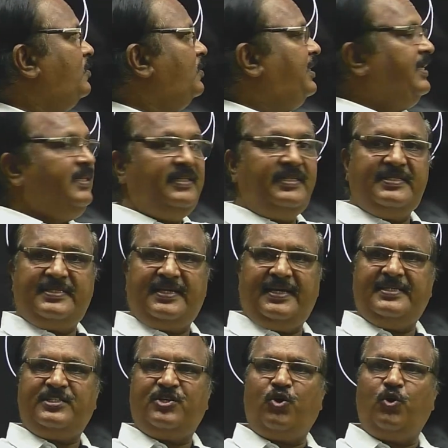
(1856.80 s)
in this case,
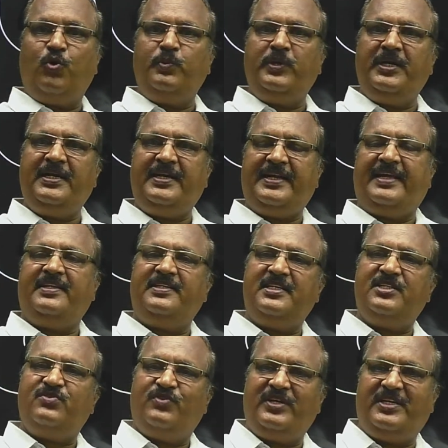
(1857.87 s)
how many tangents
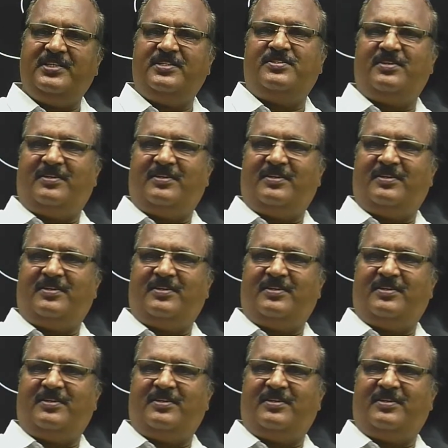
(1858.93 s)
we can draw?